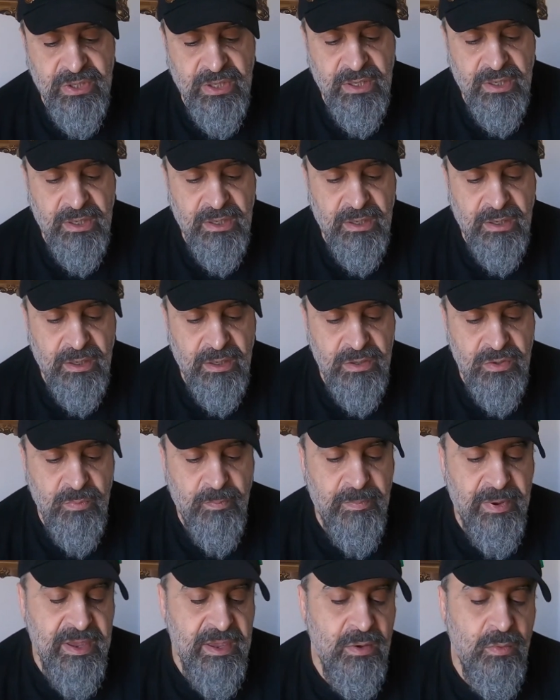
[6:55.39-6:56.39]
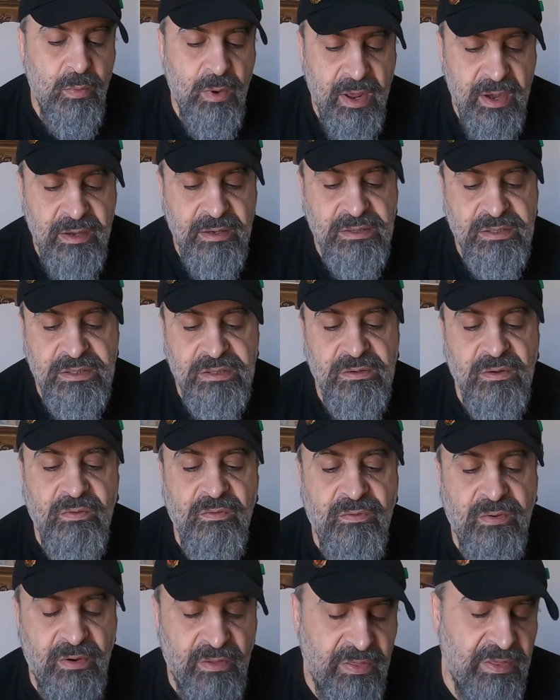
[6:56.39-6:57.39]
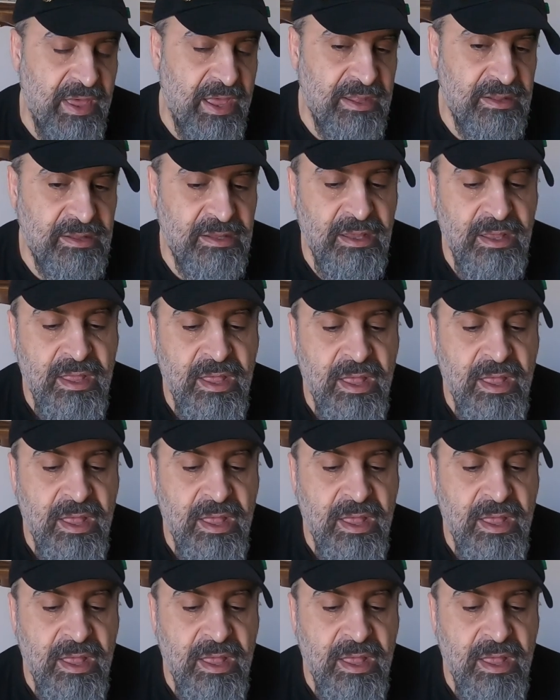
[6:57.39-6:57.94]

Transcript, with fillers: you pay once for that